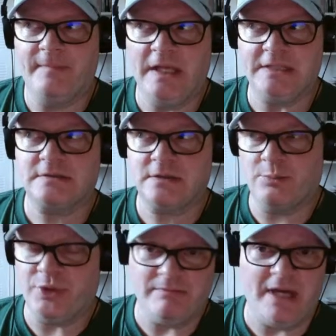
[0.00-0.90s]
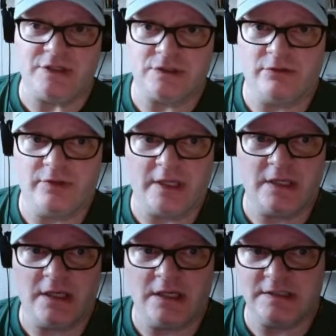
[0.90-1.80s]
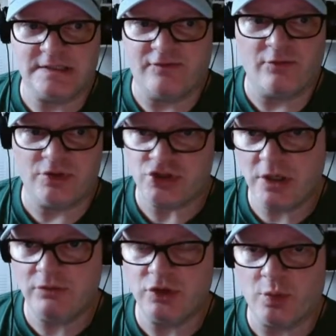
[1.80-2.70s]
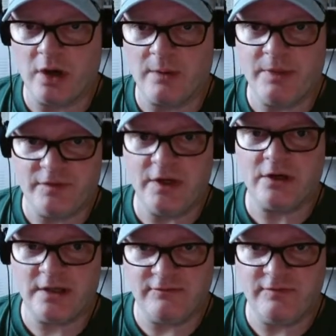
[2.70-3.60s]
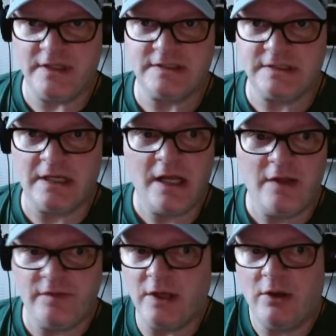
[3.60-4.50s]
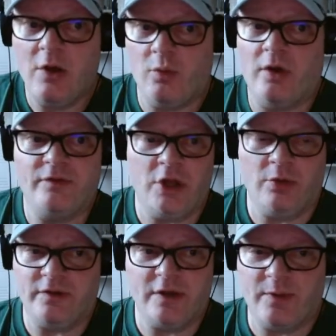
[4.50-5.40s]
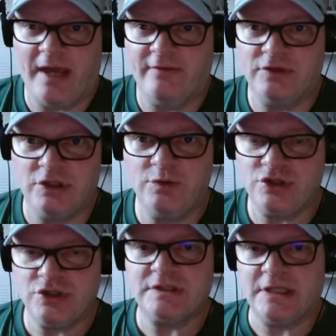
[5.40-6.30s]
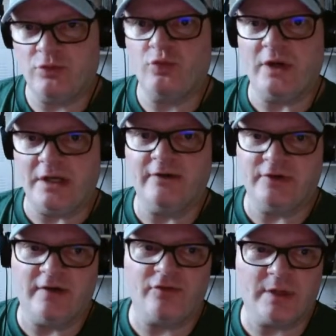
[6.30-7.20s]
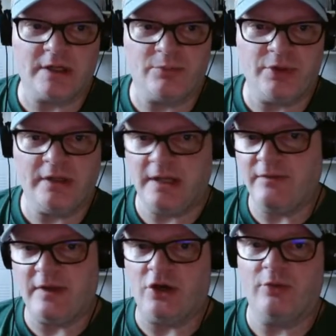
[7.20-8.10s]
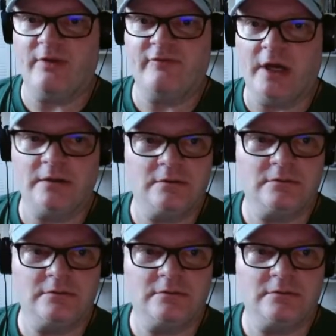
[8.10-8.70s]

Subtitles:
It's complete magical thinking, and it's never been shown to work, but they're convinced that the only thing we have to do is just get rid of government completely, and then it'll be fine.